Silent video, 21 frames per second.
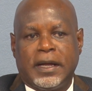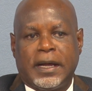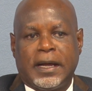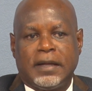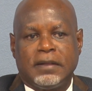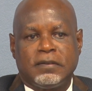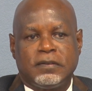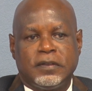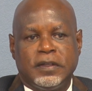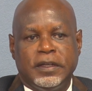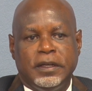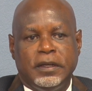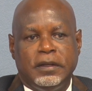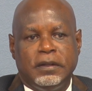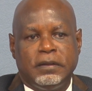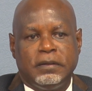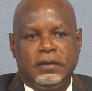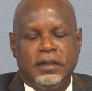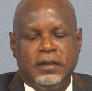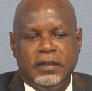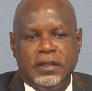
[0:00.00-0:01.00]
as the
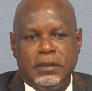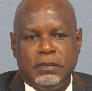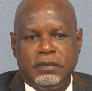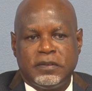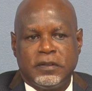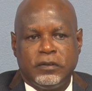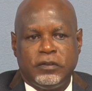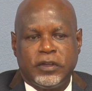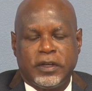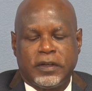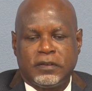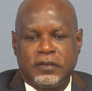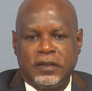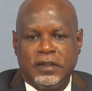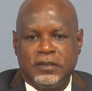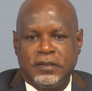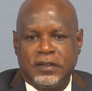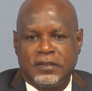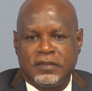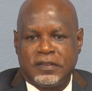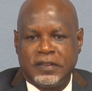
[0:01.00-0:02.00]
name suggests,
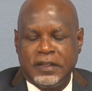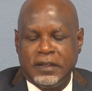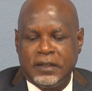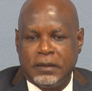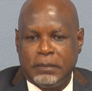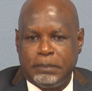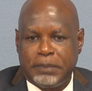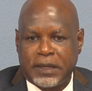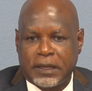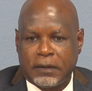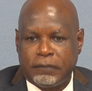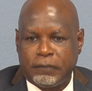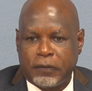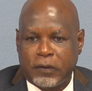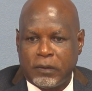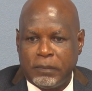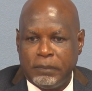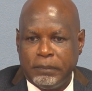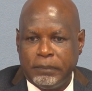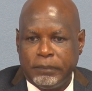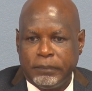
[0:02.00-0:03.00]
is a single
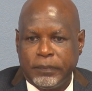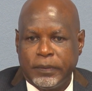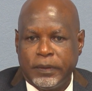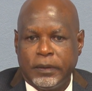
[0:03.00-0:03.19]
platform